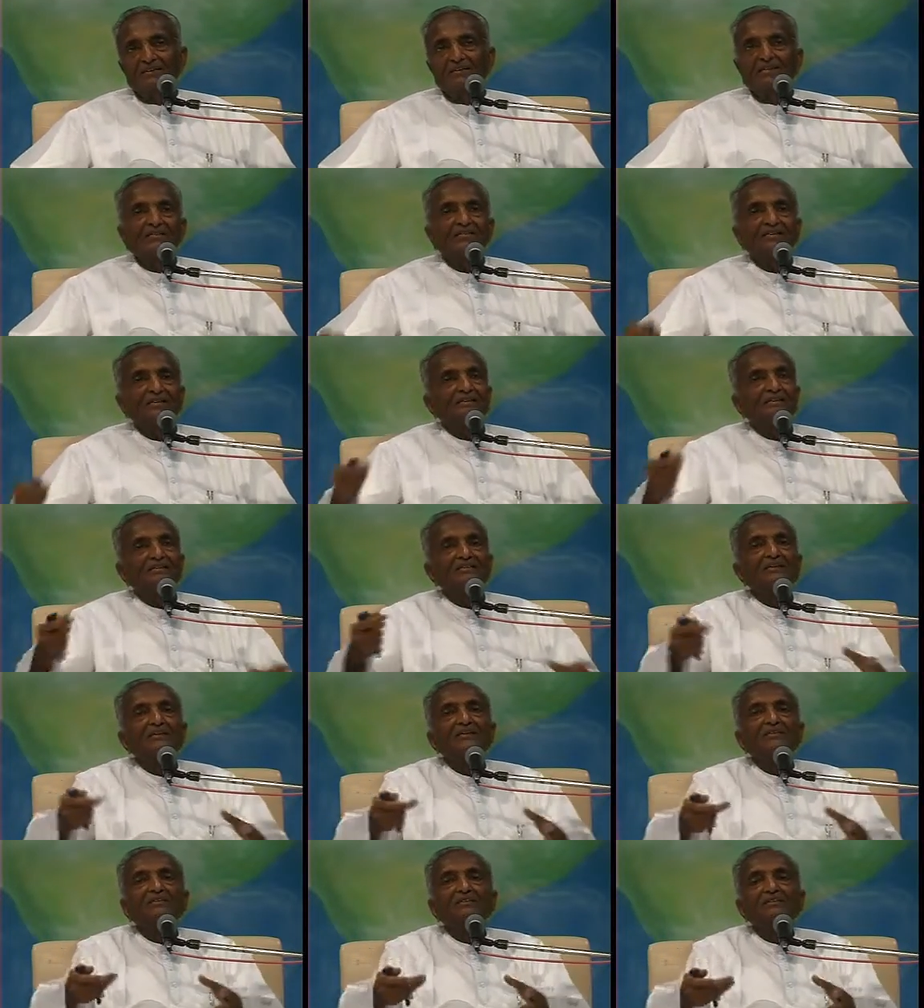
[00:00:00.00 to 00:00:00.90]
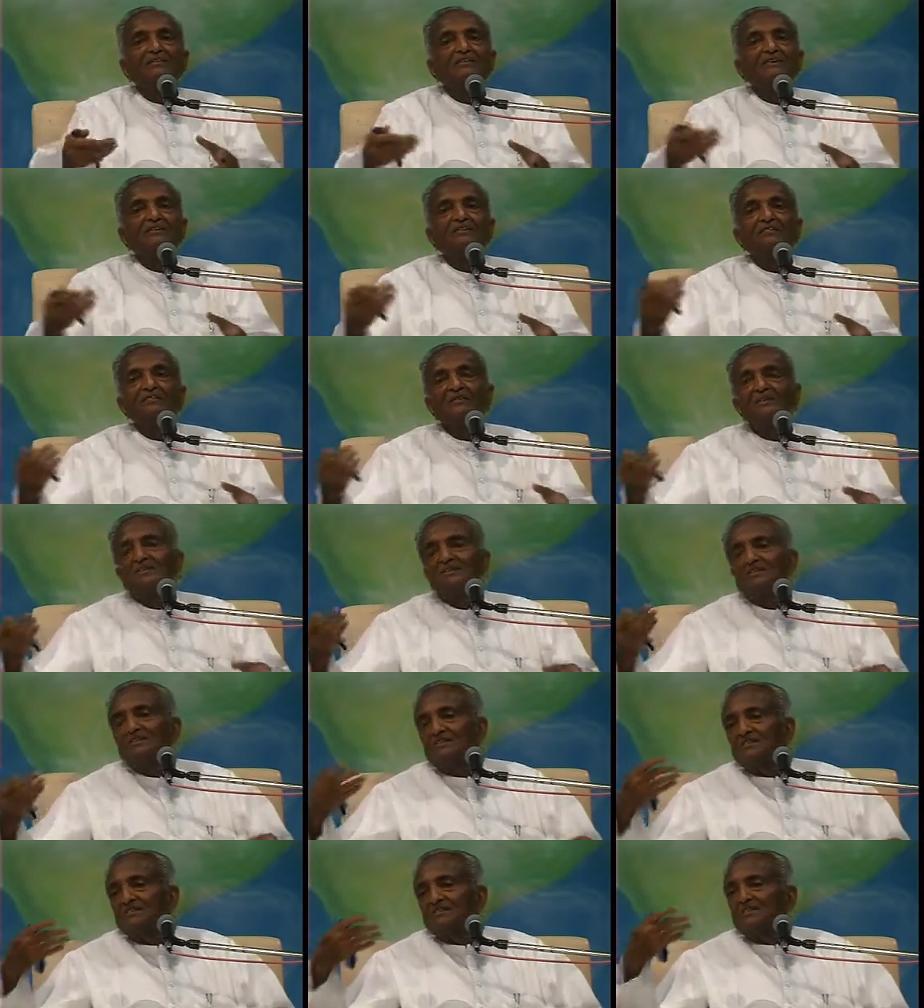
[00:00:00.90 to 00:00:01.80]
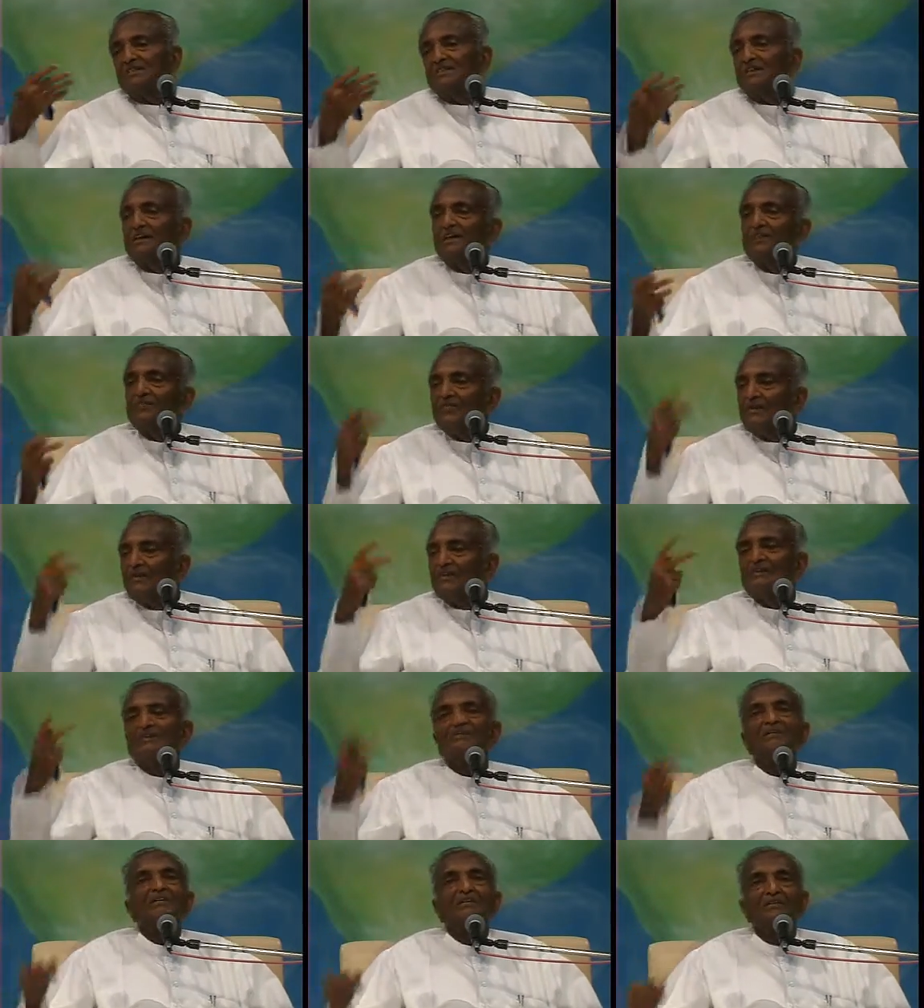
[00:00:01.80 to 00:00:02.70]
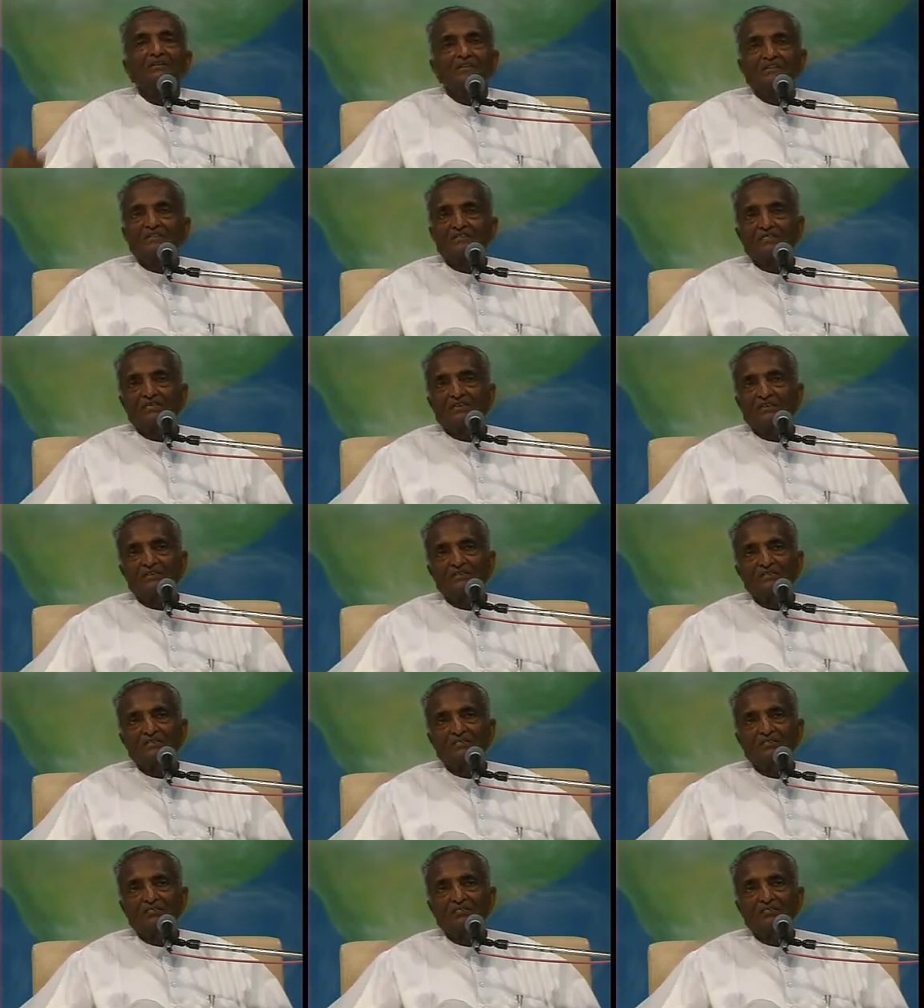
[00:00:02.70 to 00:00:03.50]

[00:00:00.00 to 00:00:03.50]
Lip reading: He said, this experience is a very subtle experience,